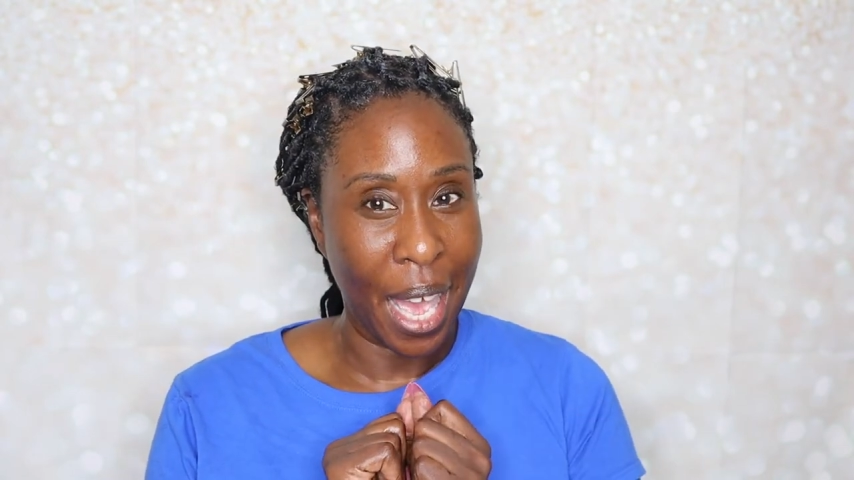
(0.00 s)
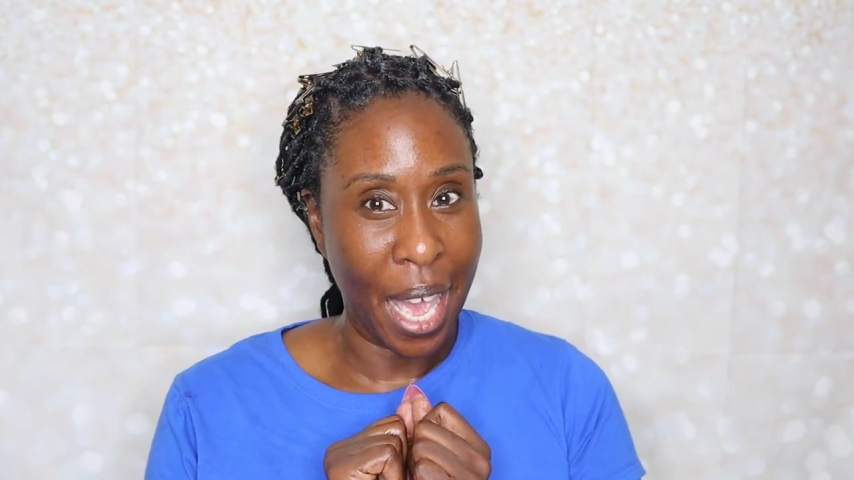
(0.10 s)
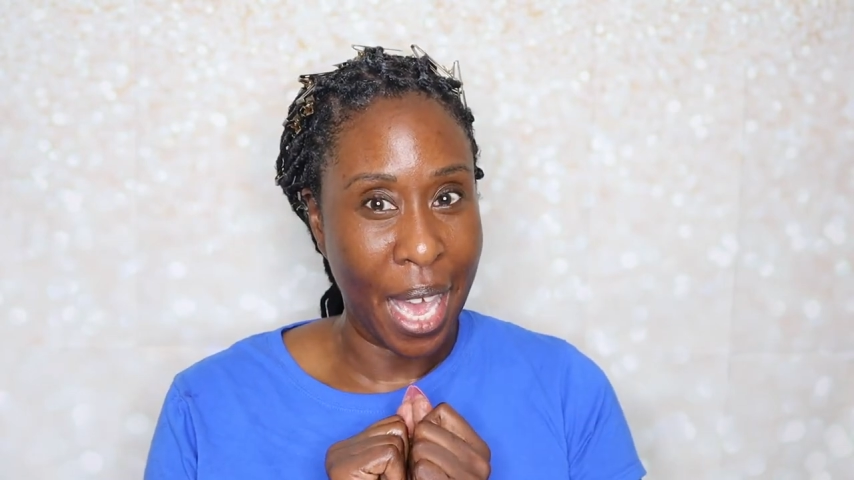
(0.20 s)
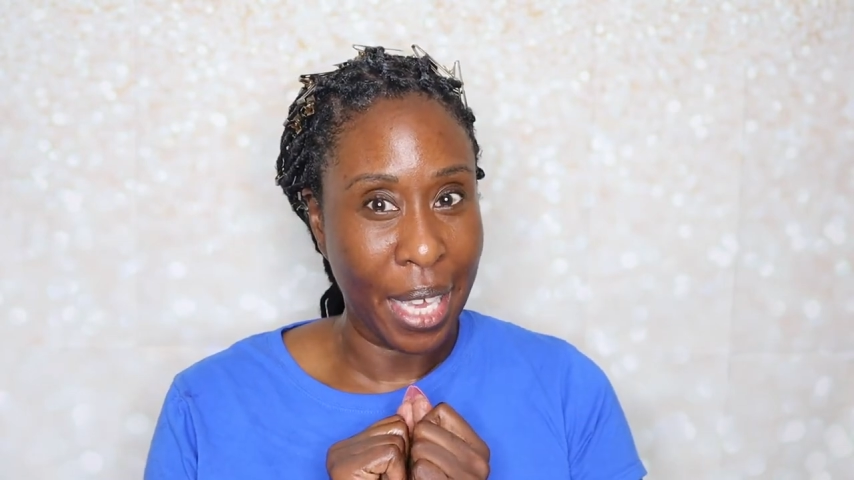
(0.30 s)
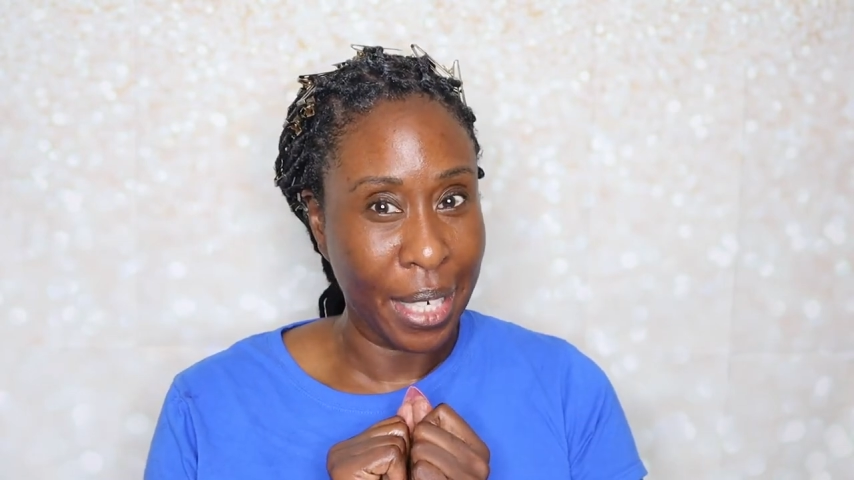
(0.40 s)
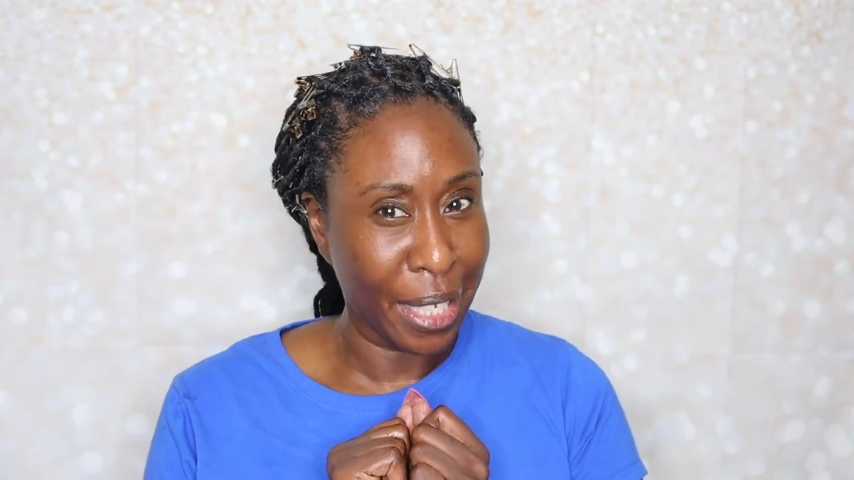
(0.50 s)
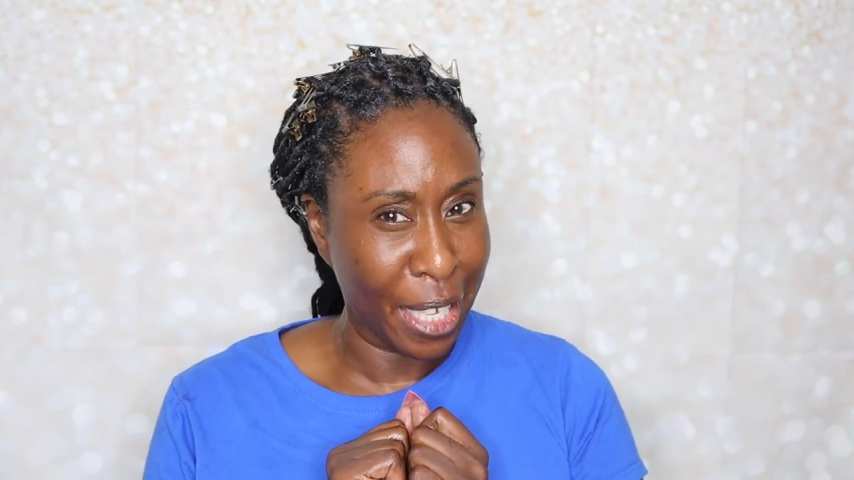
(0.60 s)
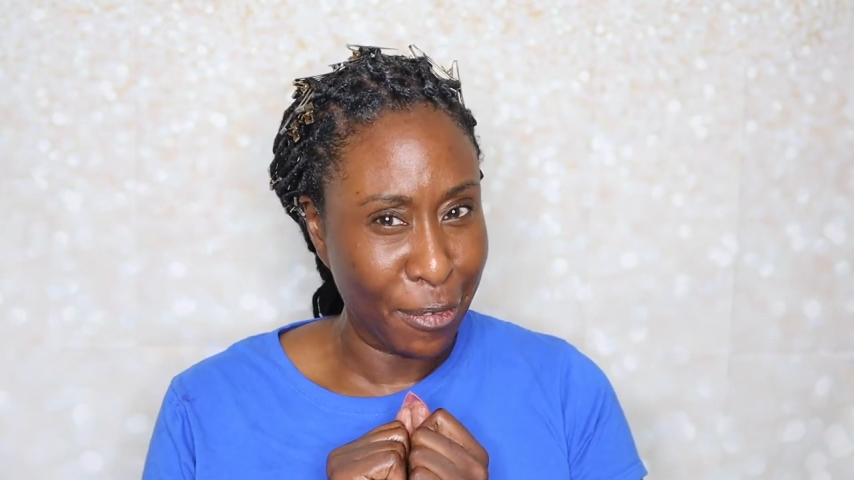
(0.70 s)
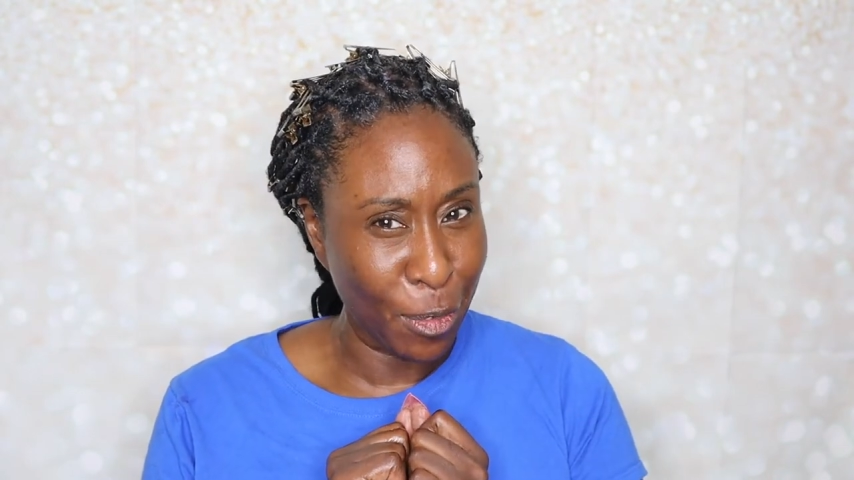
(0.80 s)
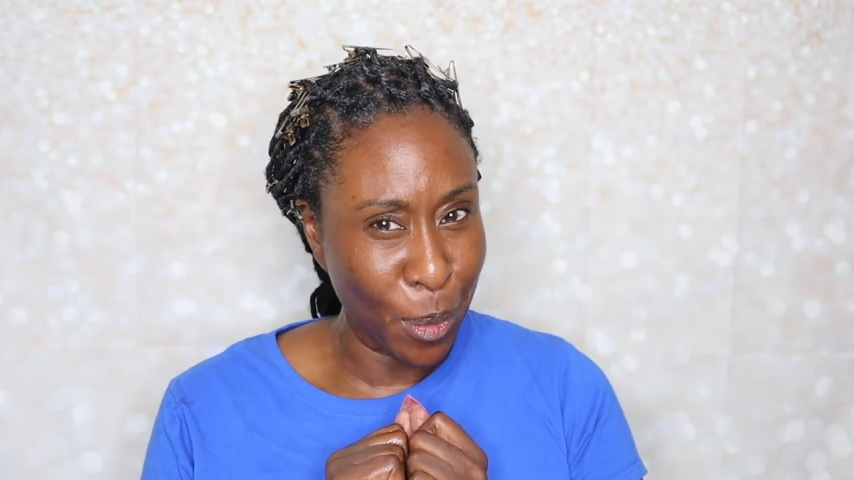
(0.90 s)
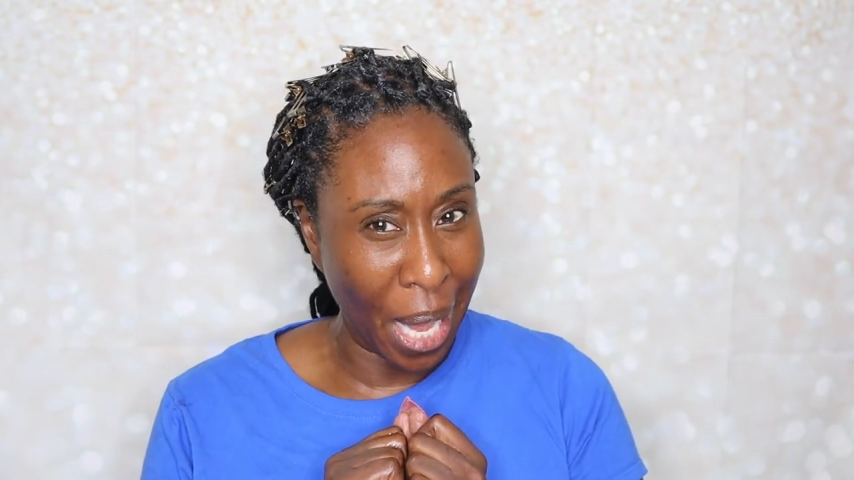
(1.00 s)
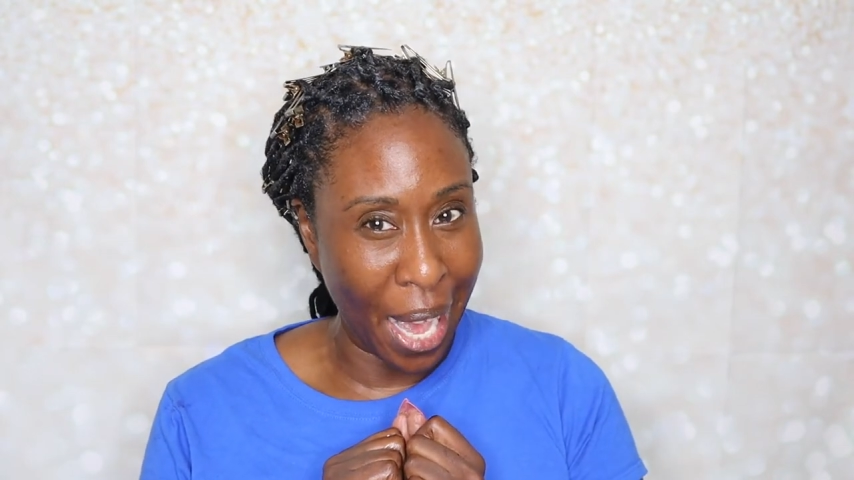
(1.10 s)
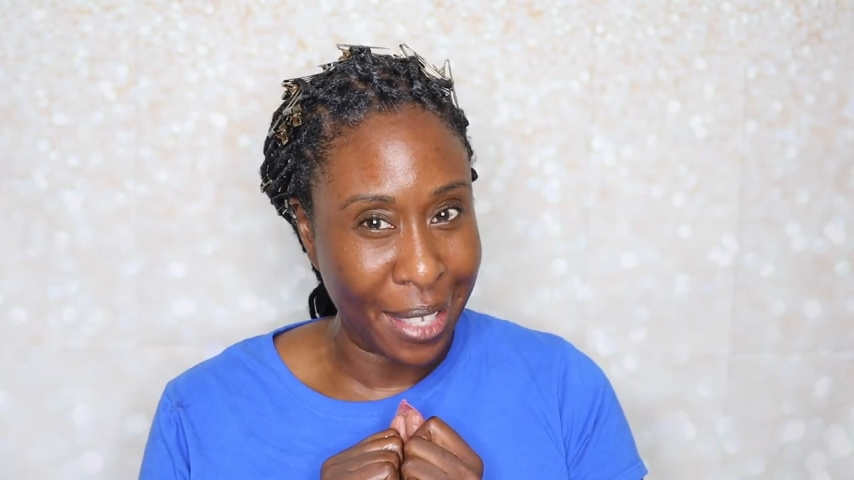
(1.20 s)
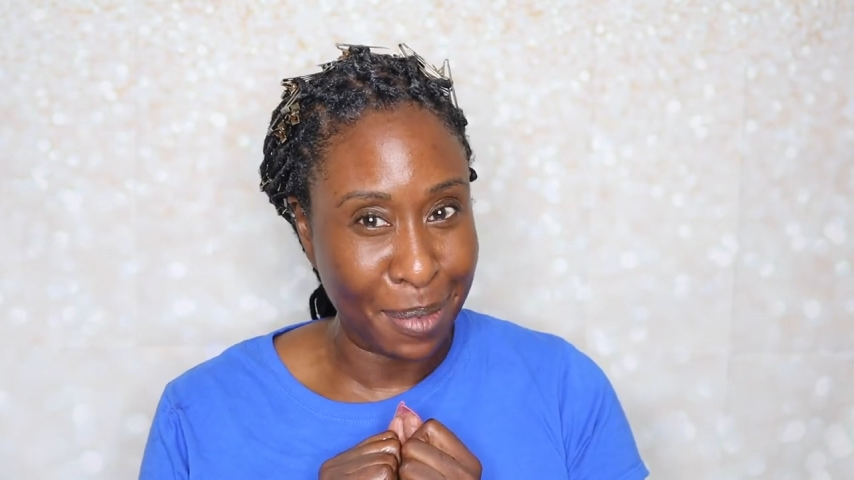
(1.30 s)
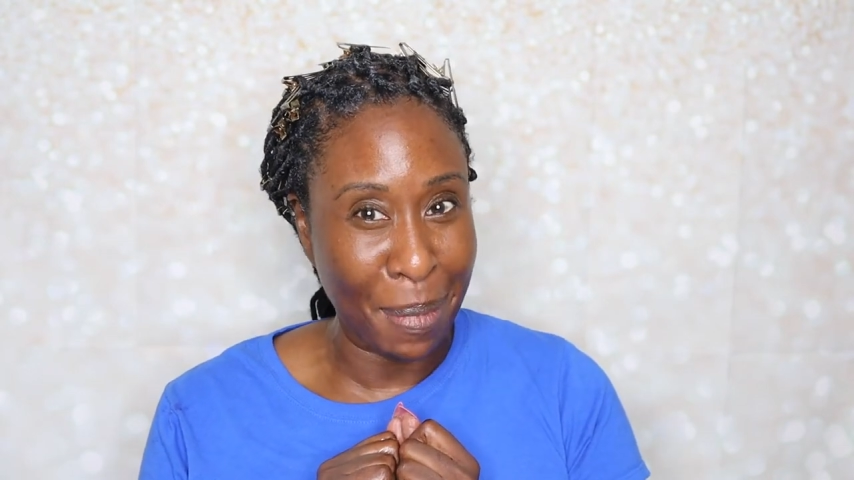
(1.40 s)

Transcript: and give you guys